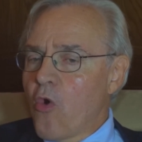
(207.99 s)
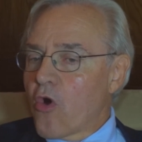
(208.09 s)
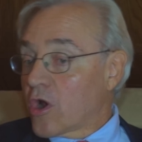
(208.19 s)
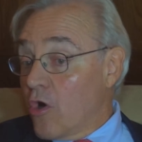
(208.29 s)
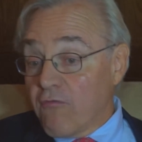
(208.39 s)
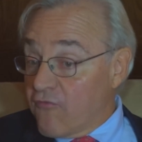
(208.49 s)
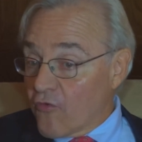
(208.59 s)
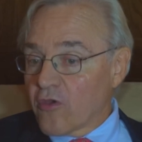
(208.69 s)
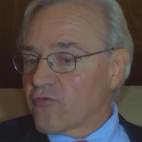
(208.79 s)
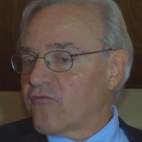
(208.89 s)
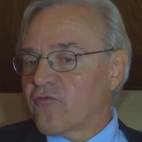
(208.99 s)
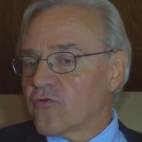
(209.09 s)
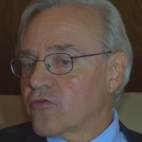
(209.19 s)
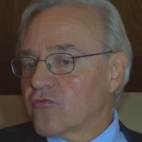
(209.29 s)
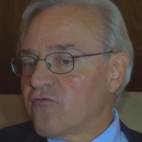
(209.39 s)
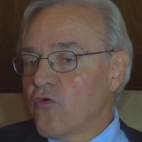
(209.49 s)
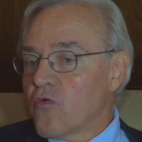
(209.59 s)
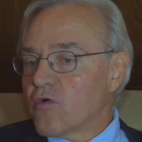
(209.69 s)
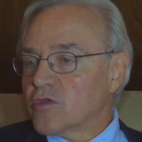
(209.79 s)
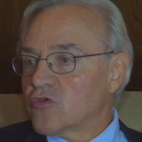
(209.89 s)
Or go further
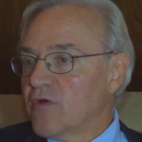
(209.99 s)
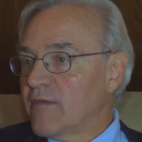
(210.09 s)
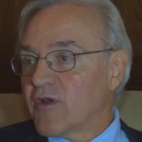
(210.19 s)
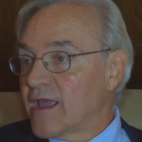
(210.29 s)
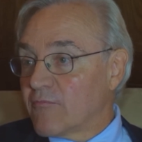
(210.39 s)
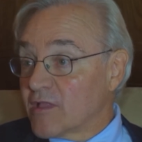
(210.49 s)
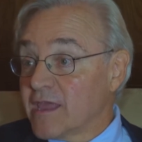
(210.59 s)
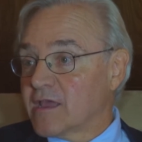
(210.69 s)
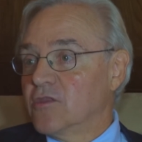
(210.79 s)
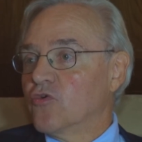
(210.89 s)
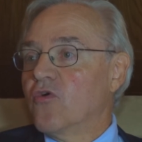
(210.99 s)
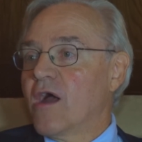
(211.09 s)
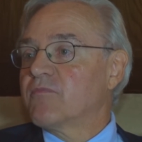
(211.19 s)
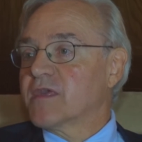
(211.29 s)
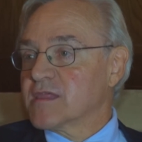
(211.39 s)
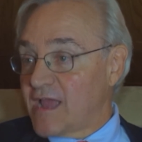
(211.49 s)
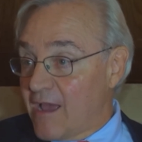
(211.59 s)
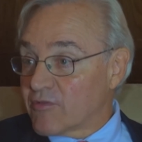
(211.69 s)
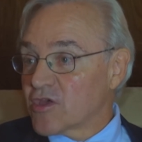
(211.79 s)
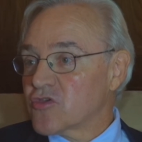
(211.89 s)
forward to Abraham Lincoln, who helped
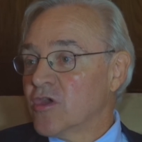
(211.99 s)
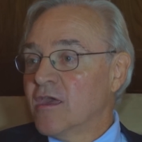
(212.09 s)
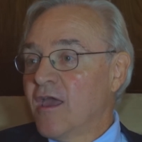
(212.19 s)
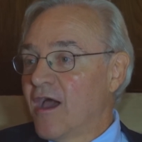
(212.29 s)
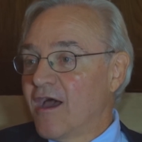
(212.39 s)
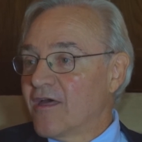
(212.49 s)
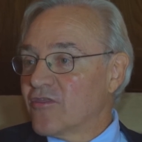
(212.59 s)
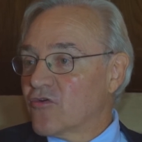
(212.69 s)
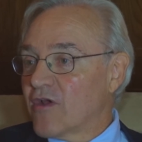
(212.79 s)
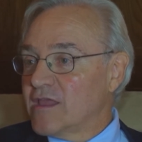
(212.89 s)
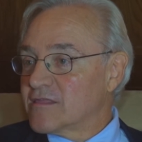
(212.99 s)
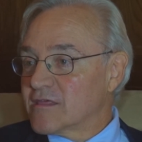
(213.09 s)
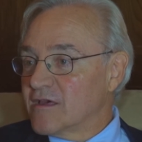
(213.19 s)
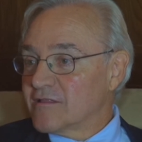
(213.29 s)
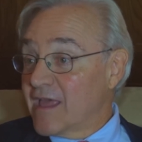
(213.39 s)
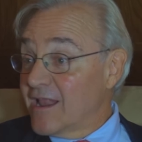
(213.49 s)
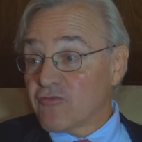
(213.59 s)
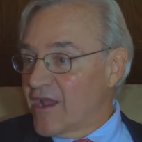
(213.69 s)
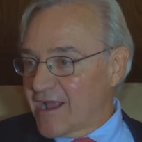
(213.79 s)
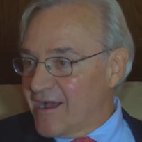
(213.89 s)
establish the great
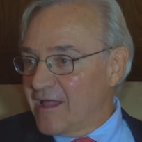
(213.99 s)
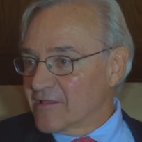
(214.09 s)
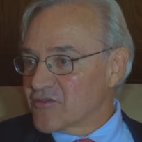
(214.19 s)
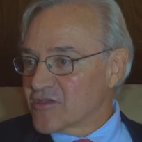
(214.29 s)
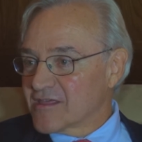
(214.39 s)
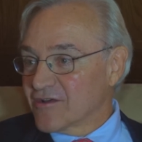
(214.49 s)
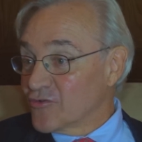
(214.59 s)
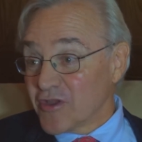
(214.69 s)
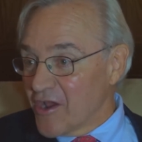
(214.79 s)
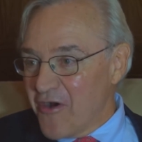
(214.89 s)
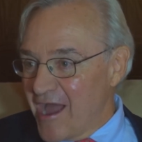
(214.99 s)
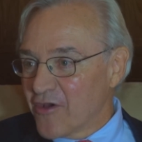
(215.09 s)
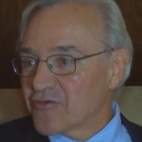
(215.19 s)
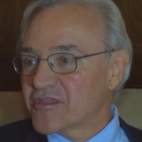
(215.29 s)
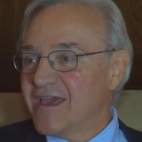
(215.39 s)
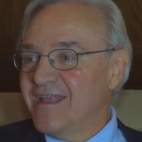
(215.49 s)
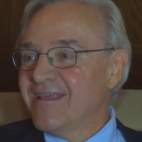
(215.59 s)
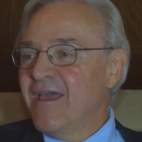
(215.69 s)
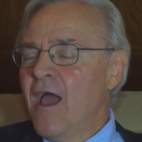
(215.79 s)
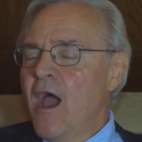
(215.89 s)
land-grant colleges, including Ohio State,
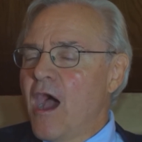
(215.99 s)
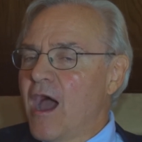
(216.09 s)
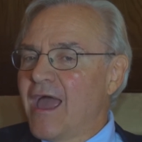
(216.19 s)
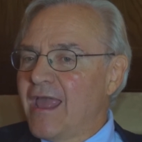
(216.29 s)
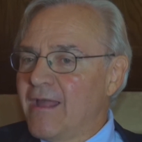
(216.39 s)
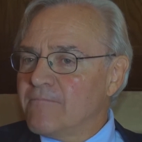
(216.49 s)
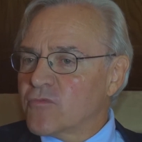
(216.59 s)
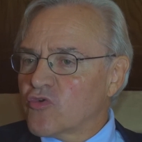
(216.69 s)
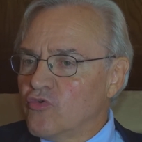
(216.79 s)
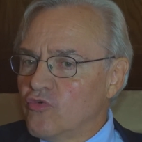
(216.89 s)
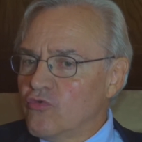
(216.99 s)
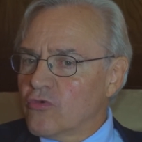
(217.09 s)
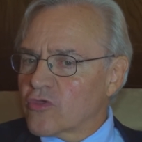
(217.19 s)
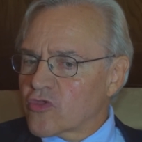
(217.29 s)
and who